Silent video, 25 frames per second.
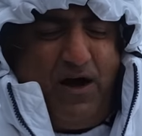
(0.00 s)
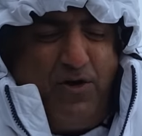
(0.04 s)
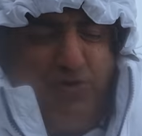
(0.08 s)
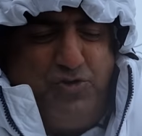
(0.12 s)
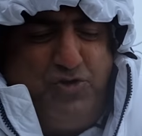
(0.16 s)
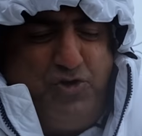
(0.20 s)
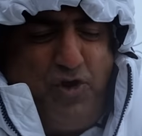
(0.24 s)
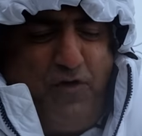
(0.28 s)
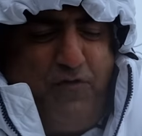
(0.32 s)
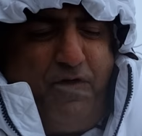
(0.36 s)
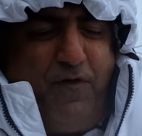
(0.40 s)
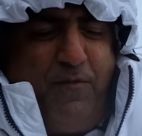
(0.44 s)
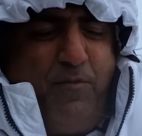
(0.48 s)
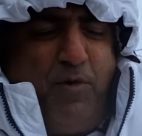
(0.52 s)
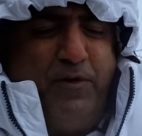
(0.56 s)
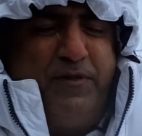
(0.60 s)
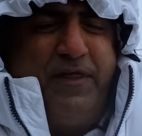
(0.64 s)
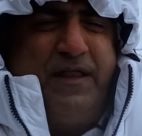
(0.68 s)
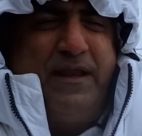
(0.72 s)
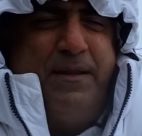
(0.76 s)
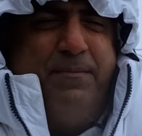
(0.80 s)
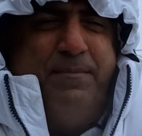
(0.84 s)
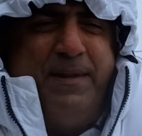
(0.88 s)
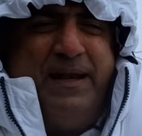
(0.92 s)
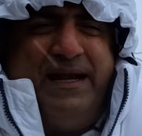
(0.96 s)
stay outdoor for
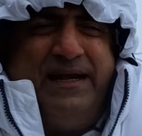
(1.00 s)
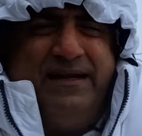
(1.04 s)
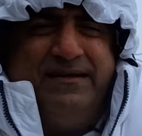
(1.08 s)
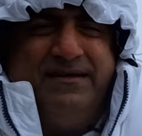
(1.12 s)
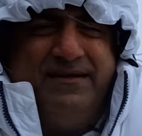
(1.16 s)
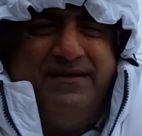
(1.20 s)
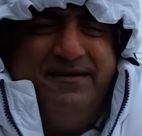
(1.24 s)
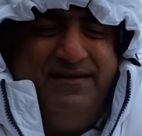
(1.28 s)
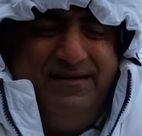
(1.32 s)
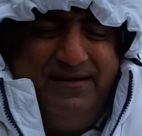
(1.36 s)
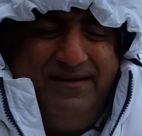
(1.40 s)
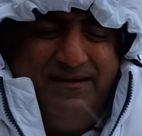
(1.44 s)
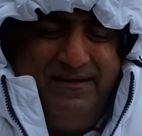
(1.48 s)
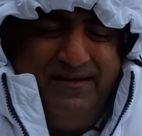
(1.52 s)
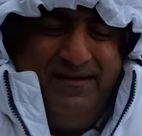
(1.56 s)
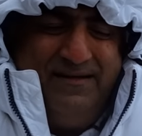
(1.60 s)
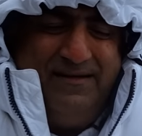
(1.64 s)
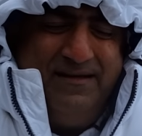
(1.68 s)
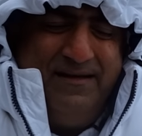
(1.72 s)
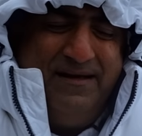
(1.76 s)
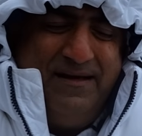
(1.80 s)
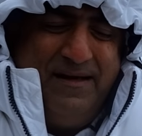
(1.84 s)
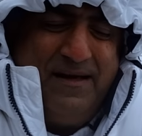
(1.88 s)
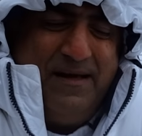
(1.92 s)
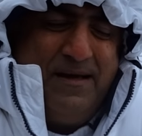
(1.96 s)
more than a minute,
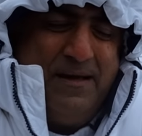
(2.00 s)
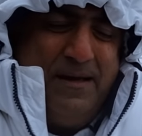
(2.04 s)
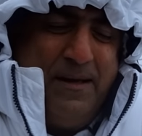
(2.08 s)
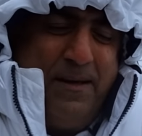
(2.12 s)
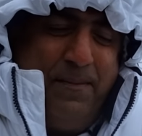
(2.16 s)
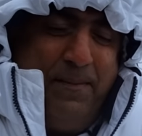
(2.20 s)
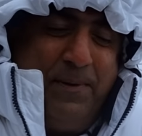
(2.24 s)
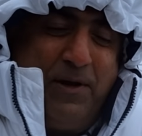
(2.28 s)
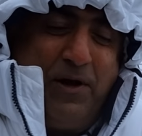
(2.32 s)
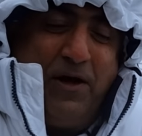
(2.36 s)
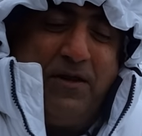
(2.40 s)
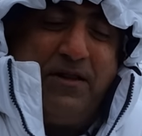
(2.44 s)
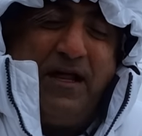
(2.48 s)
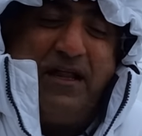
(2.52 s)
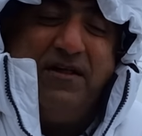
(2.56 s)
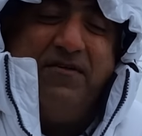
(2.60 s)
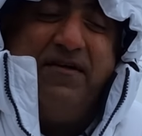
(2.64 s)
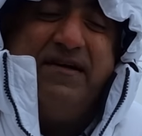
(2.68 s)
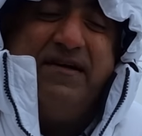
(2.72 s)
because